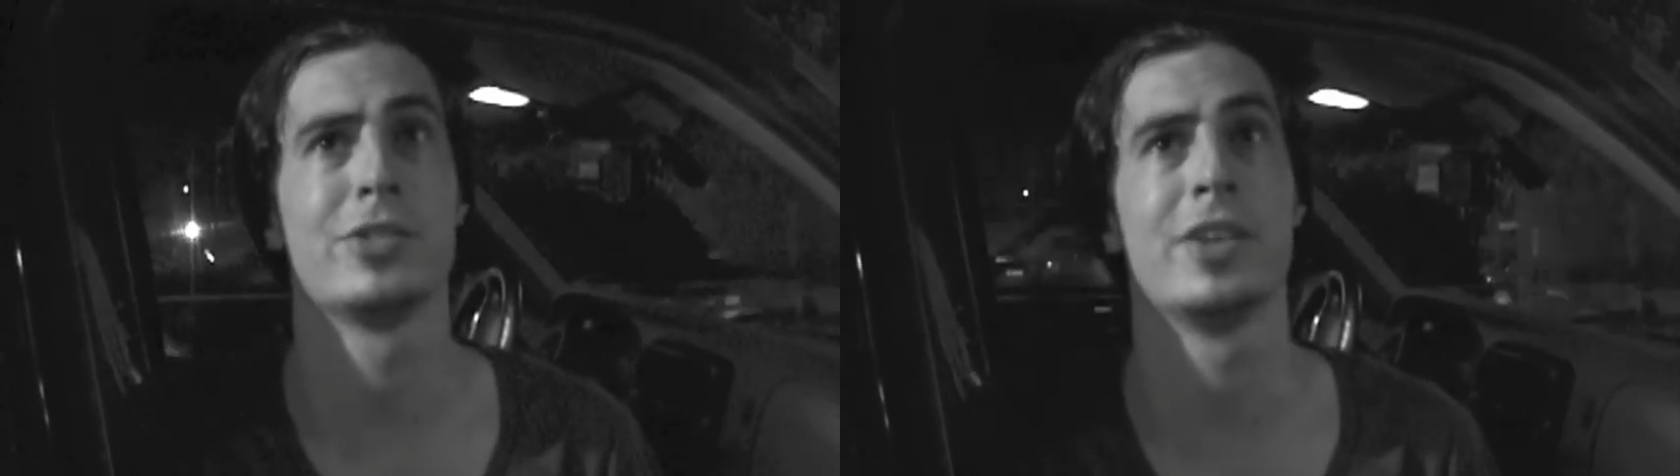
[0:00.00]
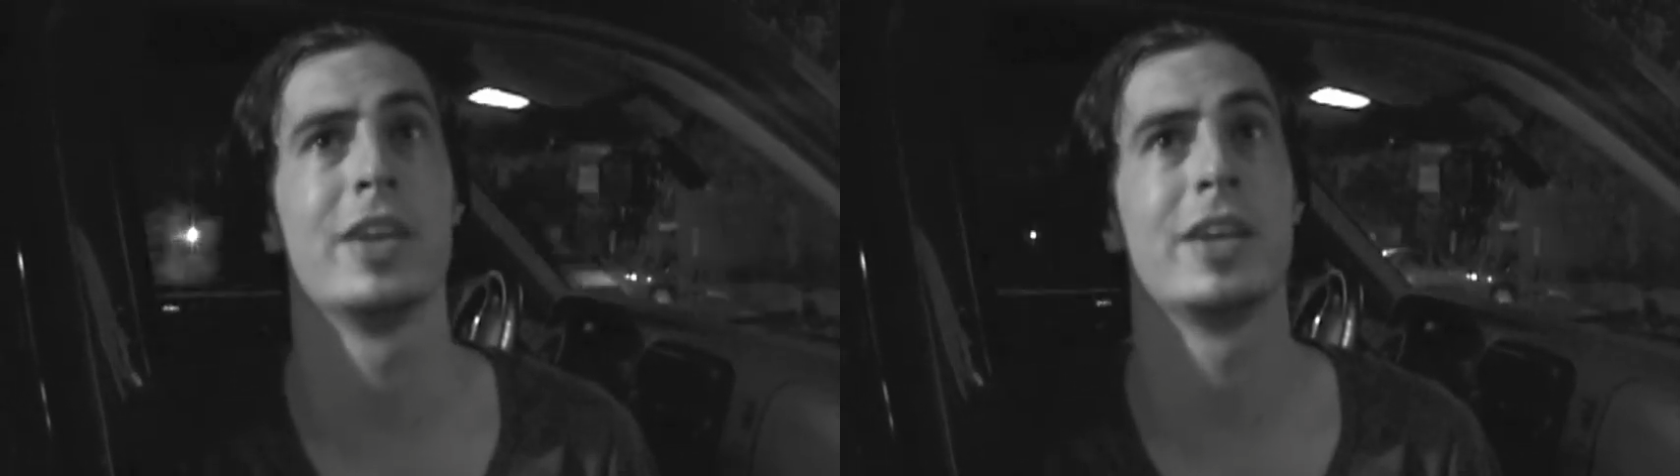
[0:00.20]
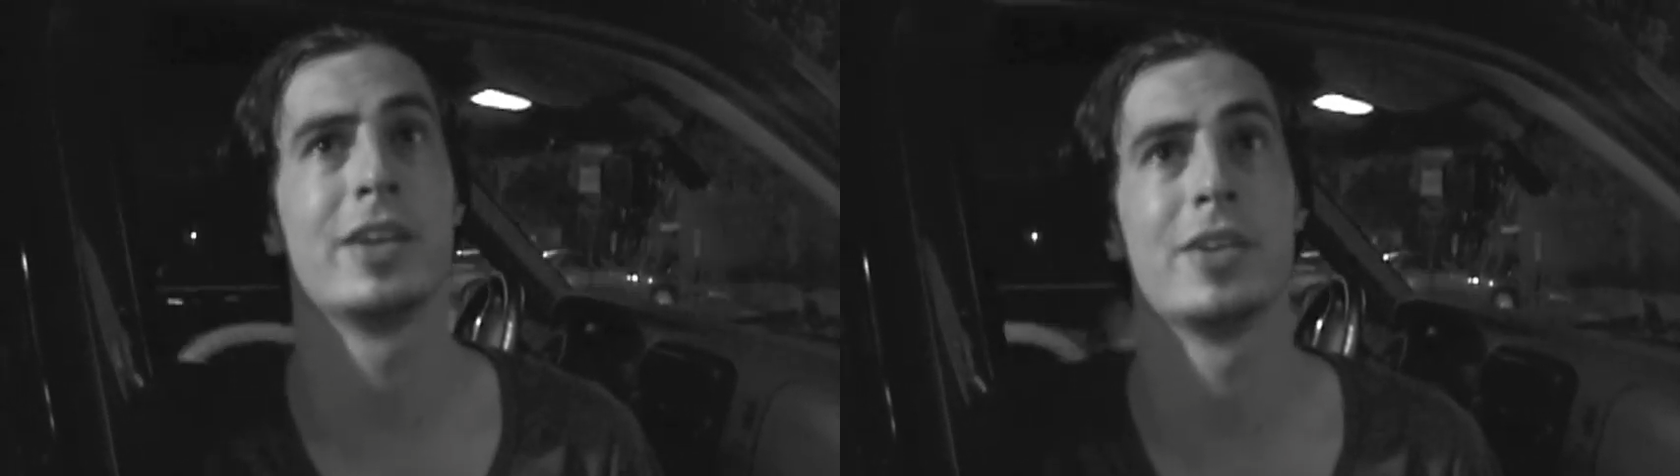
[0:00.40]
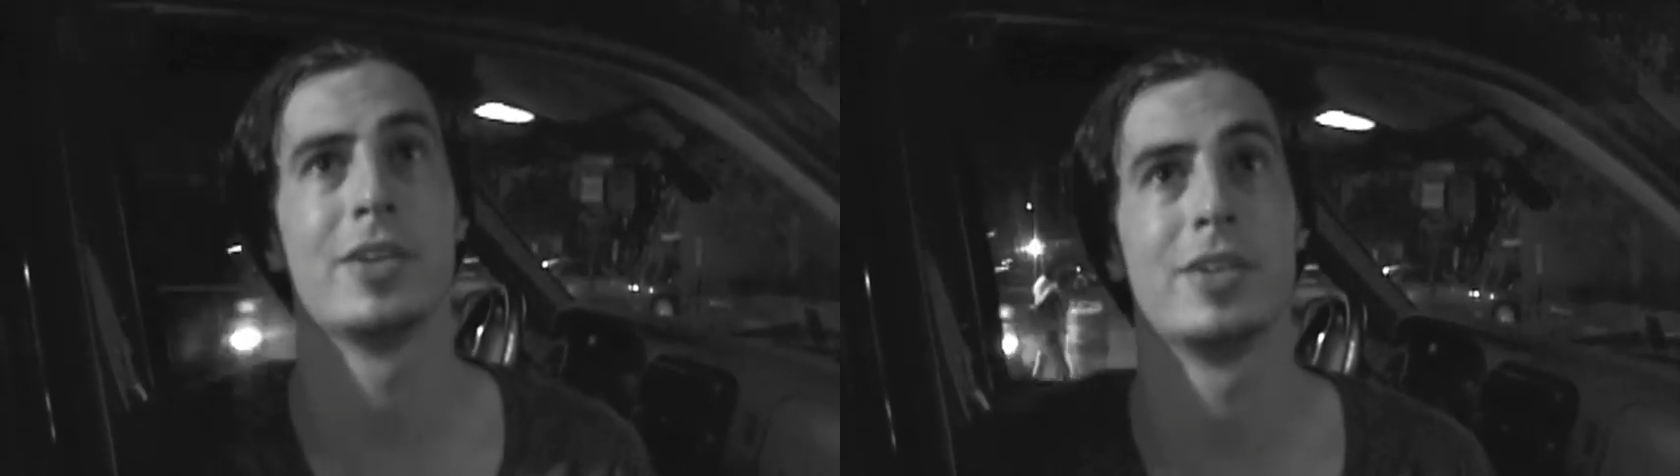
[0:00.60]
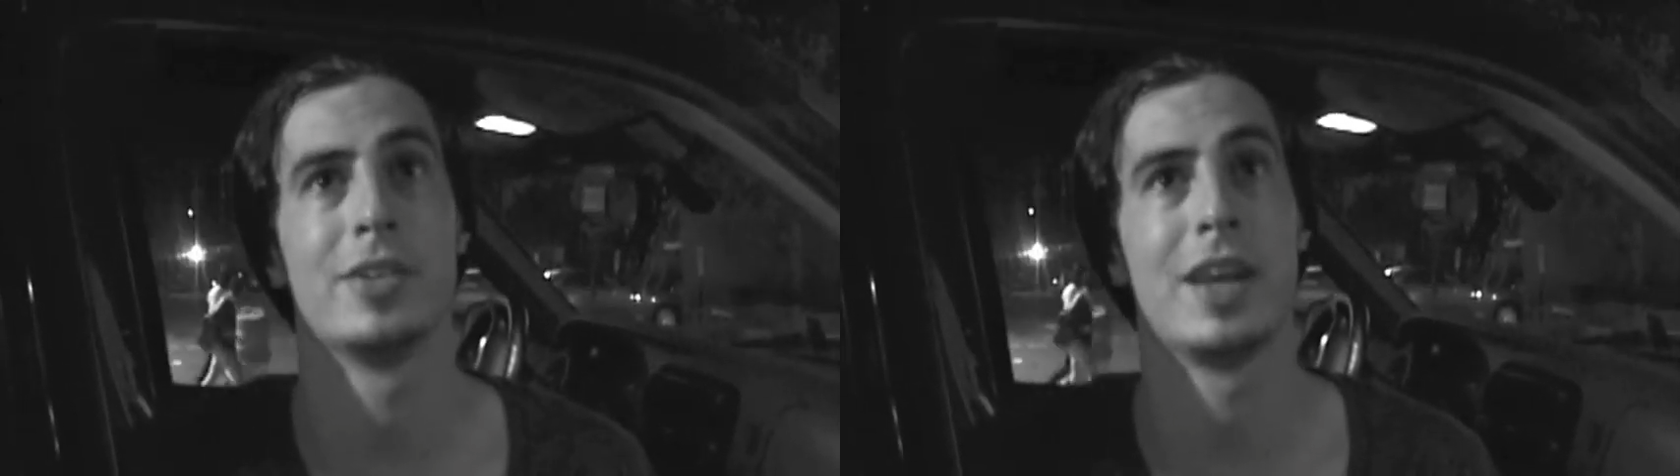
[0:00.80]
sing
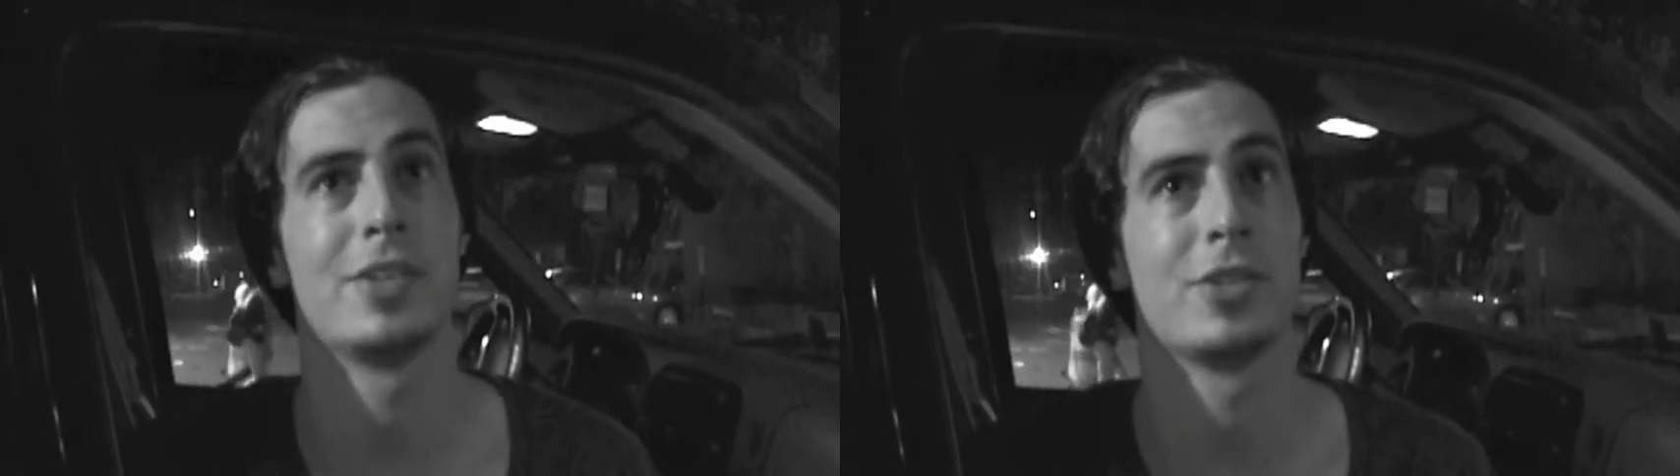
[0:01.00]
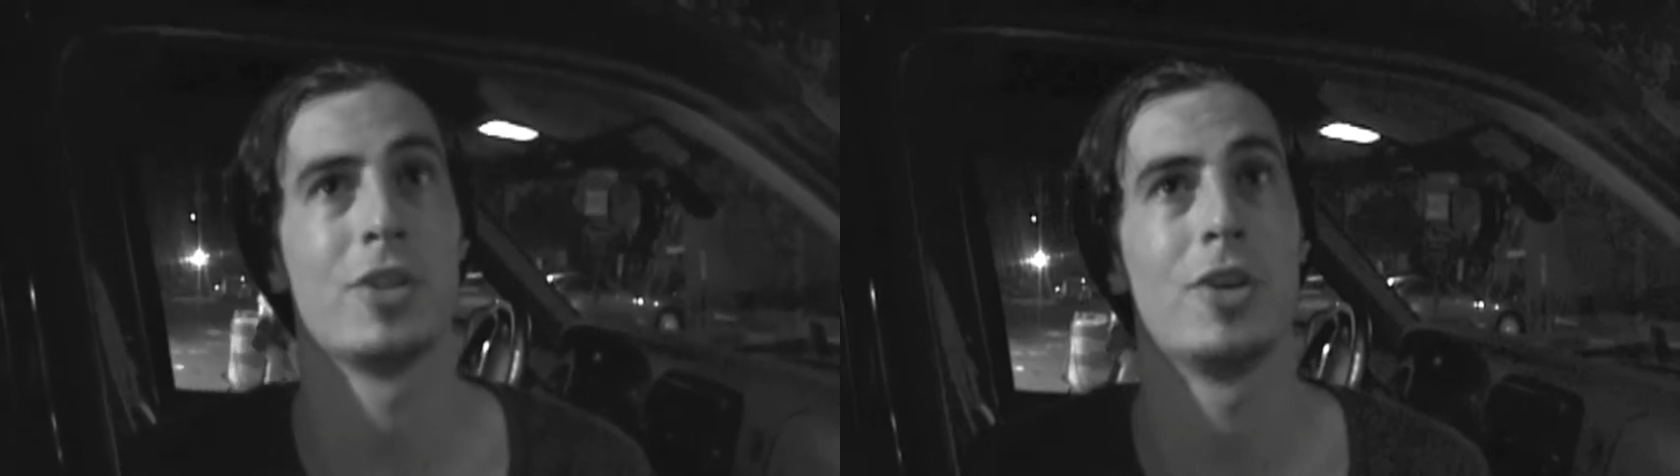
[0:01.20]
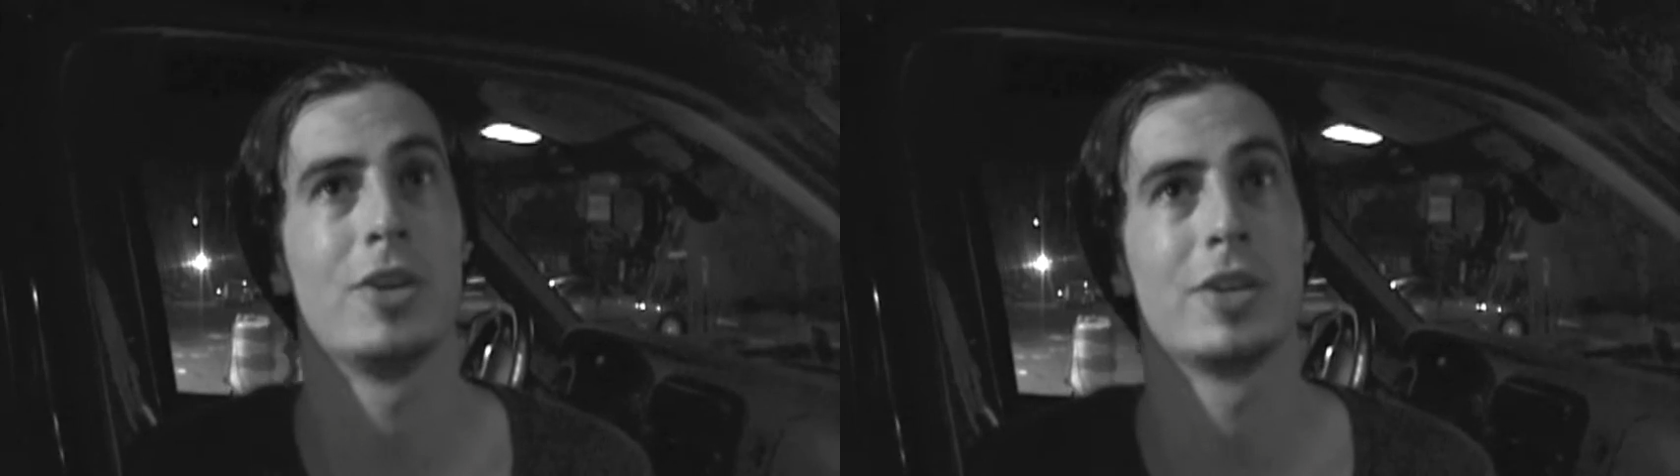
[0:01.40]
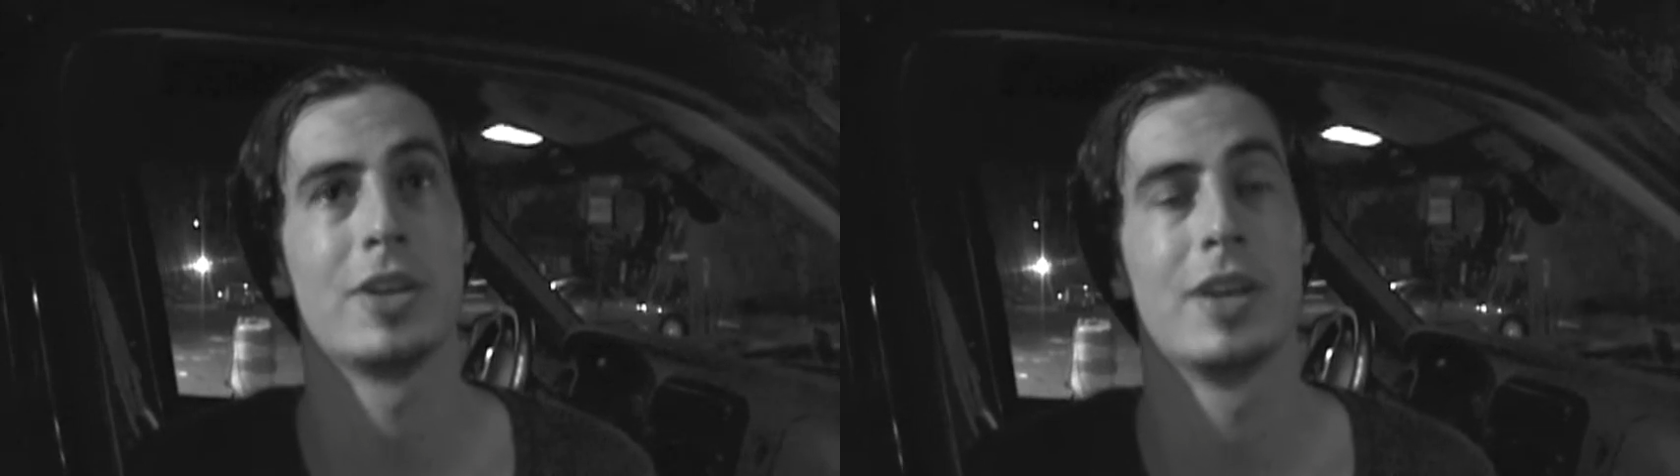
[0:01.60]
or dance along,